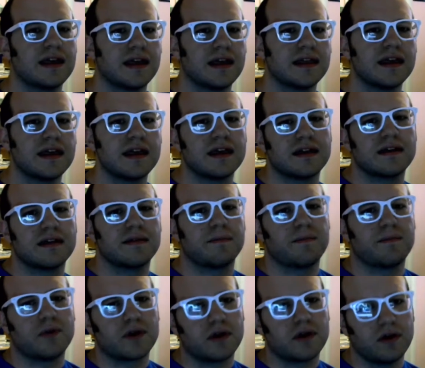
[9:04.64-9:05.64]
think the
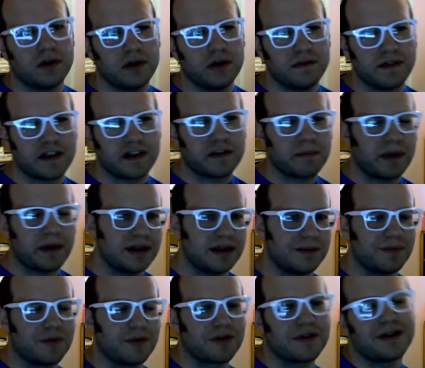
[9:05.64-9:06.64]
book could have
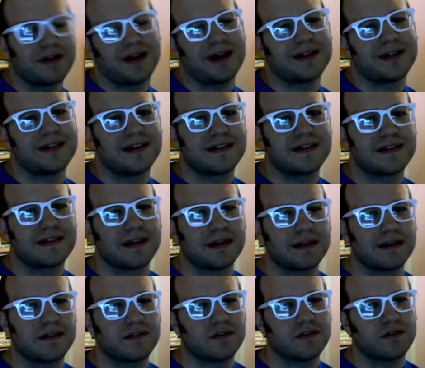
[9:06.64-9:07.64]
expanded more on this side
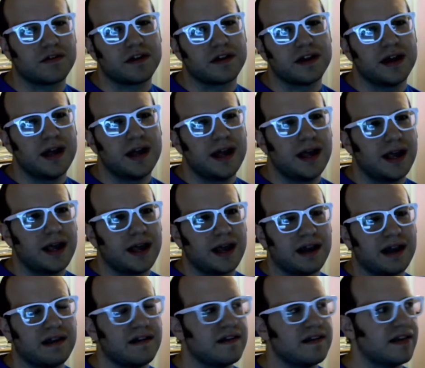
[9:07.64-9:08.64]
of the story.
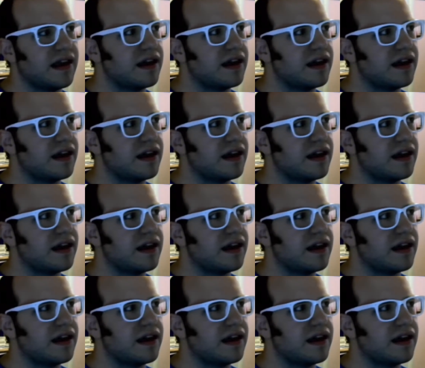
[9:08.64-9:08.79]
It does lend